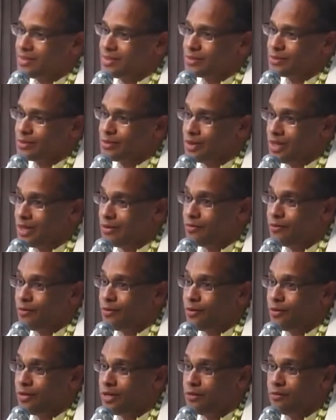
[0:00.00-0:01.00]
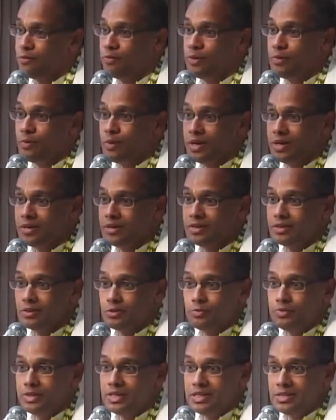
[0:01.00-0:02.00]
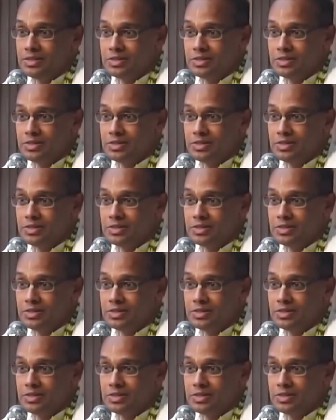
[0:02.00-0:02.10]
So therefore, if we want to be